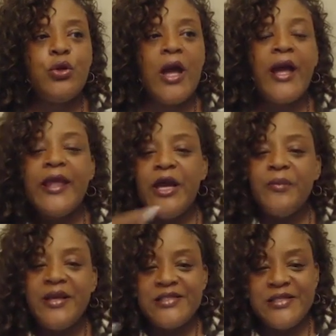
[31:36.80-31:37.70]
I
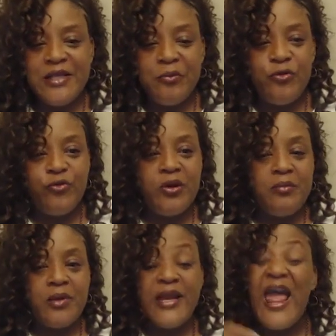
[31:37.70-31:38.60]
am exempt
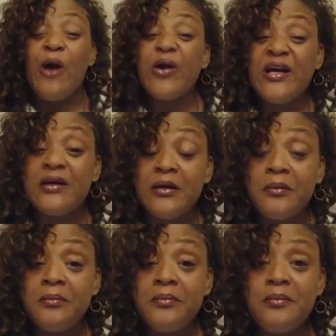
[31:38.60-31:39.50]
from an
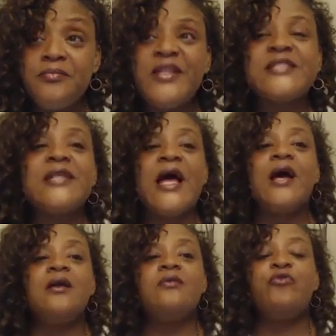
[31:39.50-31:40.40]
outcome that's
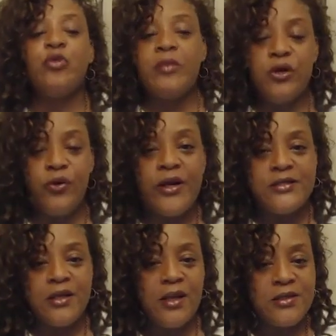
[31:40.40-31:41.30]
not for my
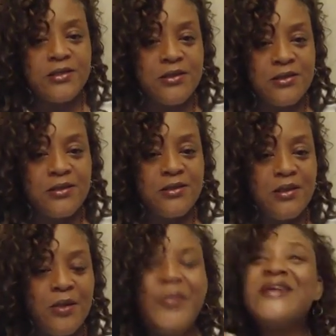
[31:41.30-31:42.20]
greatest and highest good,
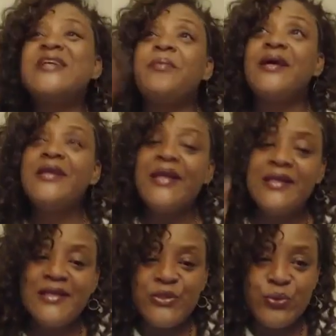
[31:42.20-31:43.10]
because I'm
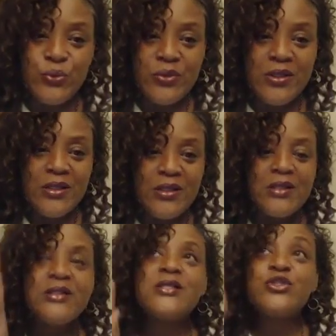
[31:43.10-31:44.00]
connected to
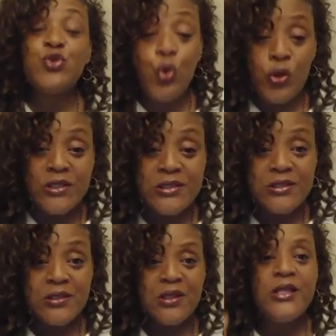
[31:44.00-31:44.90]
the
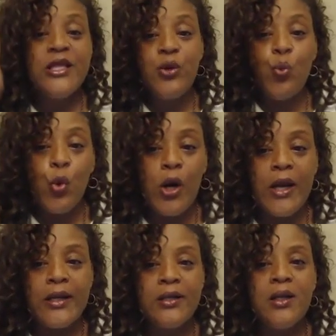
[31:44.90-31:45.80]
source, the
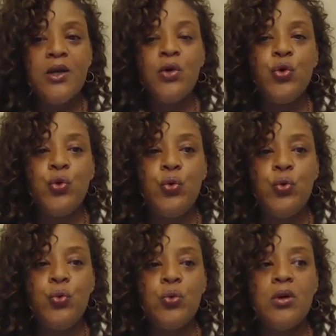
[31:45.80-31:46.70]
one
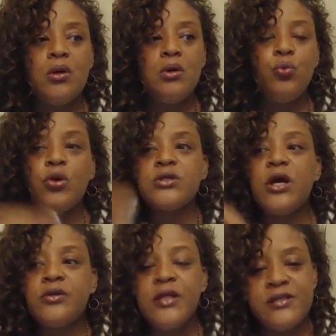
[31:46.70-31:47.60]
who works
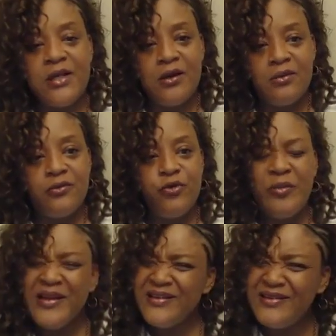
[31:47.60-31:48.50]
all things out for
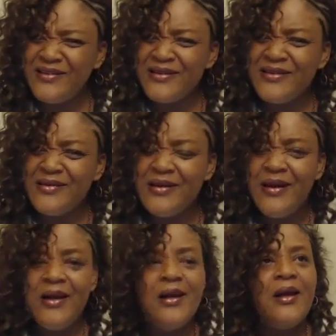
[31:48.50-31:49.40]
my good.
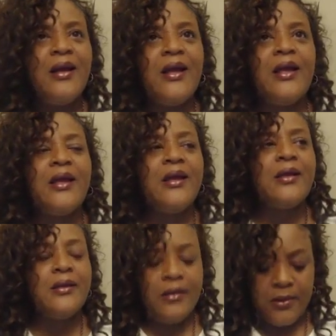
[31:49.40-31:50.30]

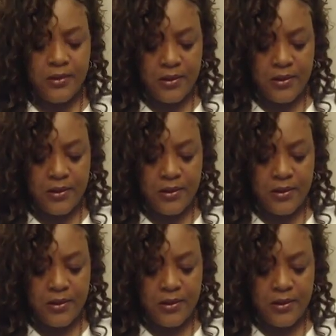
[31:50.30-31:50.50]
And